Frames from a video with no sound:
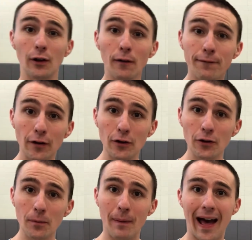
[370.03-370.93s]

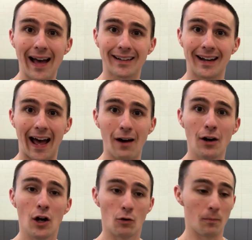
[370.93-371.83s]
further back now.
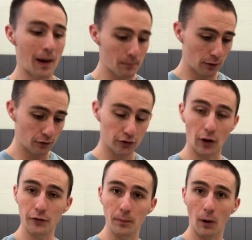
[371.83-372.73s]
Remember, you're going to
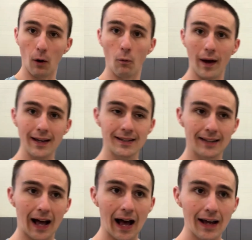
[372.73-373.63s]
start with the ball waist
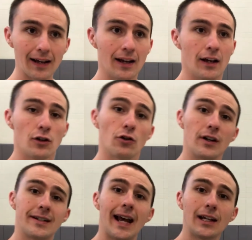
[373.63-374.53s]
high. You're
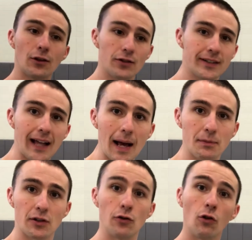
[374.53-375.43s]
going to take your
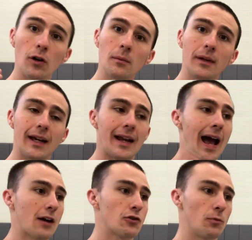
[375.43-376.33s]
steps. Normally, in
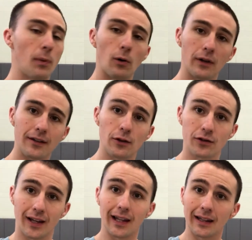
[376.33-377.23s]
actual bowling,
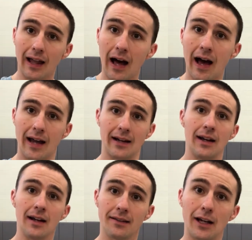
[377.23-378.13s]
there's a line
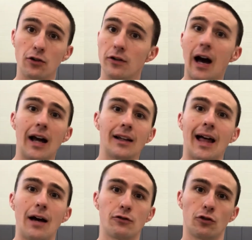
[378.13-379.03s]
that you're not
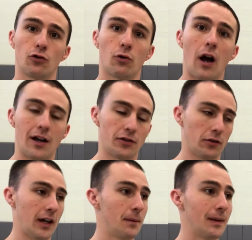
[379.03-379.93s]
allowed to cross,
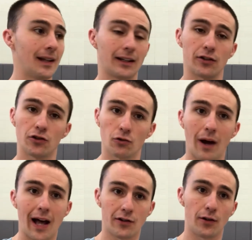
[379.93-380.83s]
okay? It'd be like a
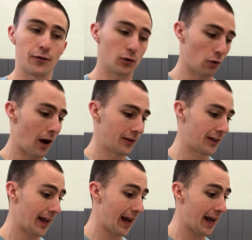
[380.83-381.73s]
scratch if you crossed
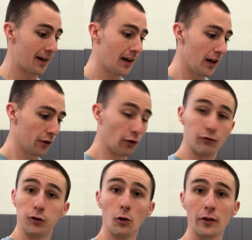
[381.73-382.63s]
it. And the
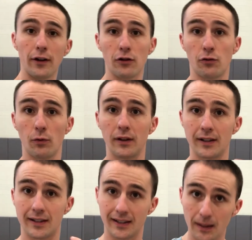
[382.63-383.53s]
floor there is really
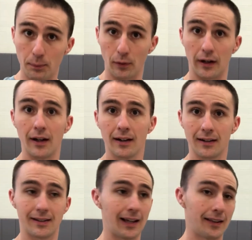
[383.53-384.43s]
slippery
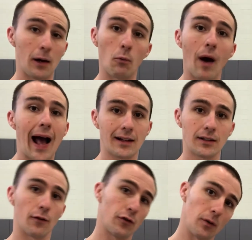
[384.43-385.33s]
because they
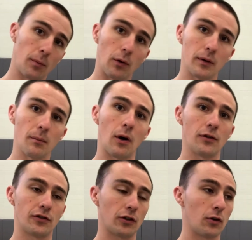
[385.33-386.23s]
wax it for the bowling
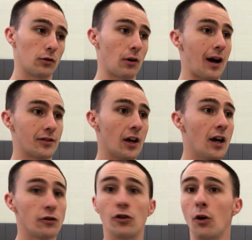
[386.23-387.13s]
balls to go across.
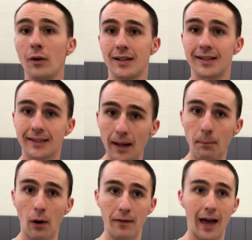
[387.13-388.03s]
So you don't want to
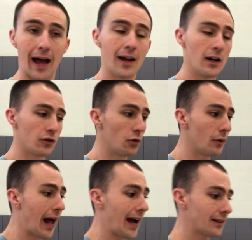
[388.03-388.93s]
step on that. So you
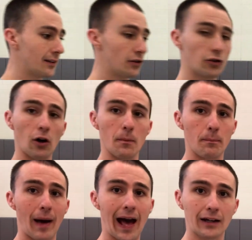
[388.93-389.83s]
would actually
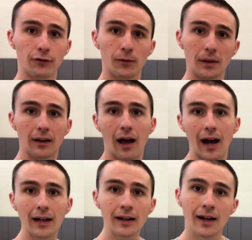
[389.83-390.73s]
start back from the
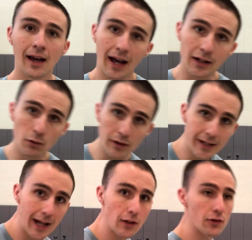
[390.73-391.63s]
line, and you would
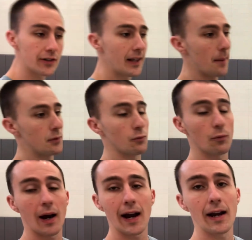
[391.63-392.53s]
take your steps
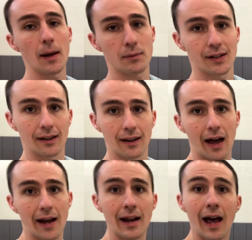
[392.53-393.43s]
right up to the
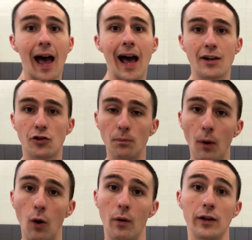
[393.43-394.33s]
line as you
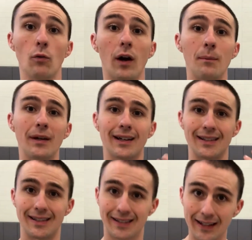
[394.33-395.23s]
bowl. And you want to be
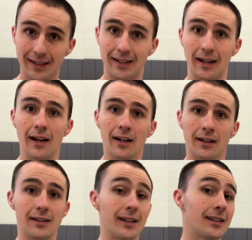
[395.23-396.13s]
consistent.
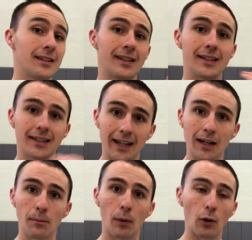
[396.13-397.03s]
Consistency is
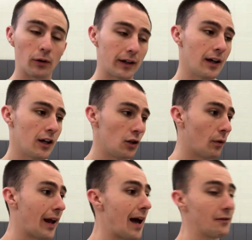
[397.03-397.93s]
key in bowling. You
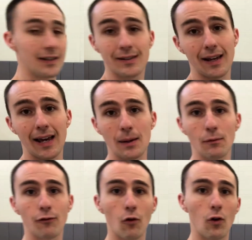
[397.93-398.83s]
want to have the
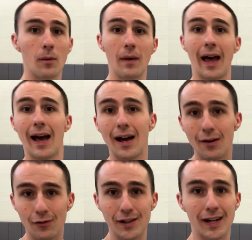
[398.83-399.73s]
same form
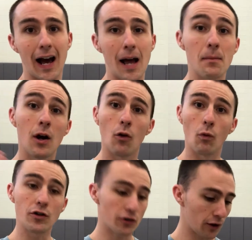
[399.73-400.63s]
every time
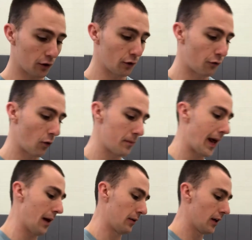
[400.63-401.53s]
once you get good form
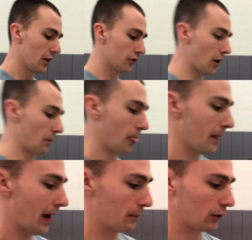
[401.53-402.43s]
down. So
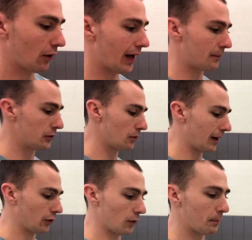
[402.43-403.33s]
I'm going to go ahead. I'm going to do
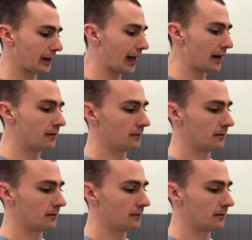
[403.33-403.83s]
my grip again.